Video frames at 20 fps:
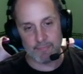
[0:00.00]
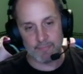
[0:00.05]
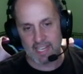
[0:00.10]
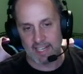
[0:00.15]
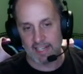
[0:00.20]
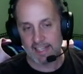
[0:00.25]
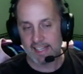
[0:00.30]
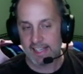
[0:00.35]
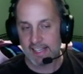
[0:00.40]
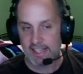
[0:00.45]

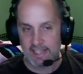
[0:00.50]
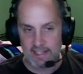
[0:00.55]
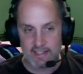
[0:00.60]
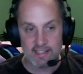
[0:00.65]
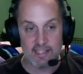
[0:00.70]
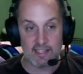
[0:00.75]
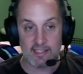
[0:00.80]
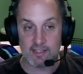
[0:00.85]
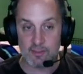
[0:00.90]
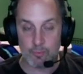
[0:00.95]
It
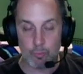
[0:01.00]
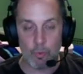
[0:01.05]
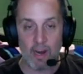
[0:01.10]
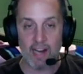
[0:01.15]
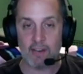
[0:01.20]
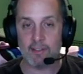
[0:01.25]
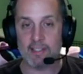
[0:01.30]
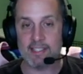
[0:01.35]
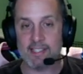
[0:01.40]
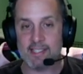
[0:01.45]
does
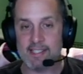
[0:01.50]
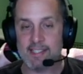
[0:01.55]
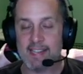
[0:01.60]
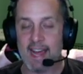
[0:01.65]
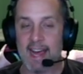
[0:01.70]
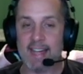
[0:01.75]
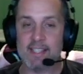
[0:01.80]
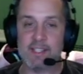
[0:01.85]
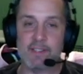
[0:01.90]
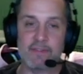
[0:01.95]
wear its
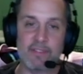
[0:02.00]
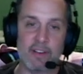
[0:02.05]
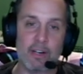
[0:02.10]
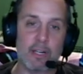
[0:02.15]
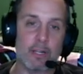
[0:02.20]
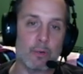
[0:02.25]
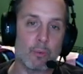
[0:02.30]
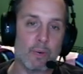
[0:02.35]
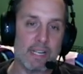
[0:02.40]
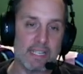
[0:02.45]
stats
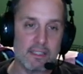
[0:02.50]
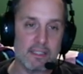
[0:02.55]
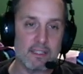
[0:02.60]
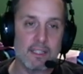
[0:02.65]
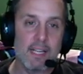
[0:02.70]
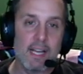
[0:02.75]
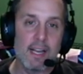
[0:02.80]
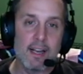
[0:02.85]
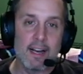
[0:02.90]
very well,